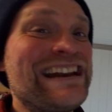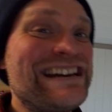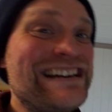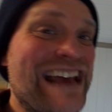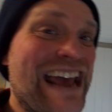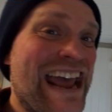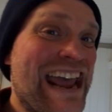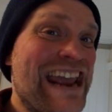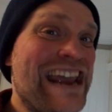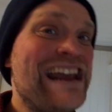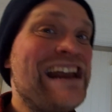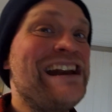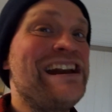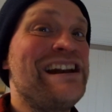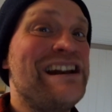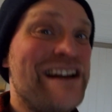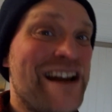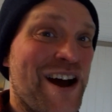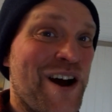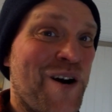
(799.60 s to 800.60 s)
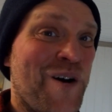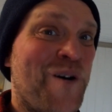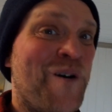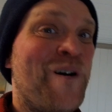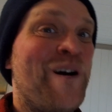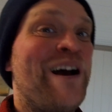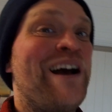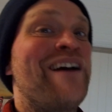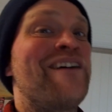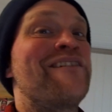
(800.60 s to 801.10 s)
they know
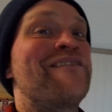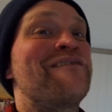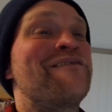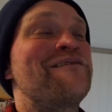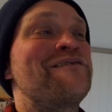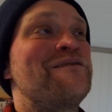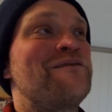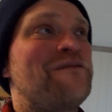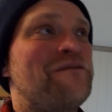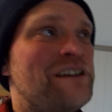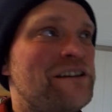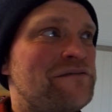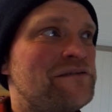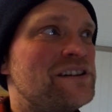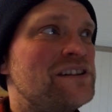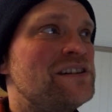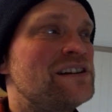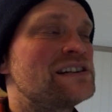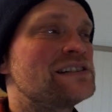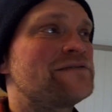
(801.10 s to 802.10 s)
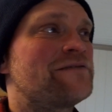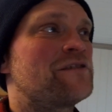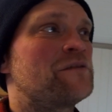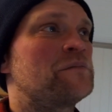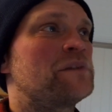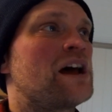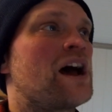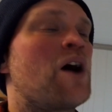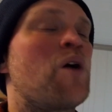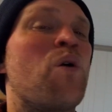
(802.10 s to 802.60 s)
15 years from
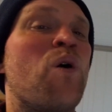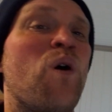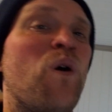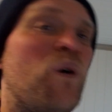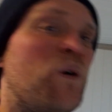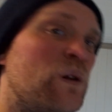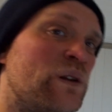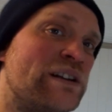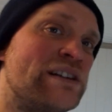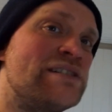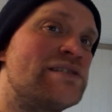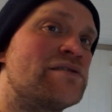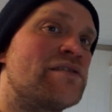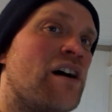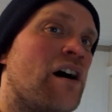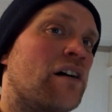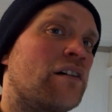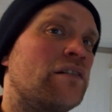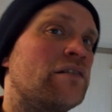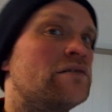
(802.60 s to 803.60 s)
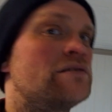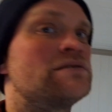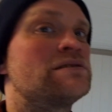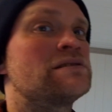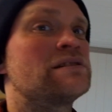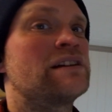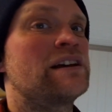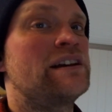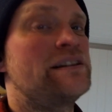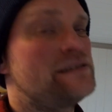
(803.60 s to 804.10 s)
now, all these toddlers
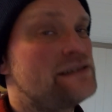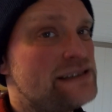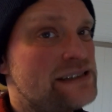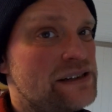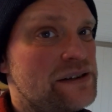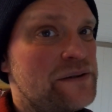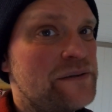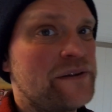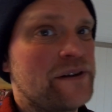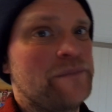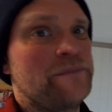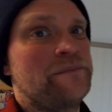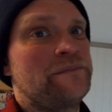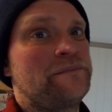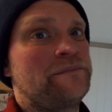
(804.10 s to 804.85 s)
can sue them.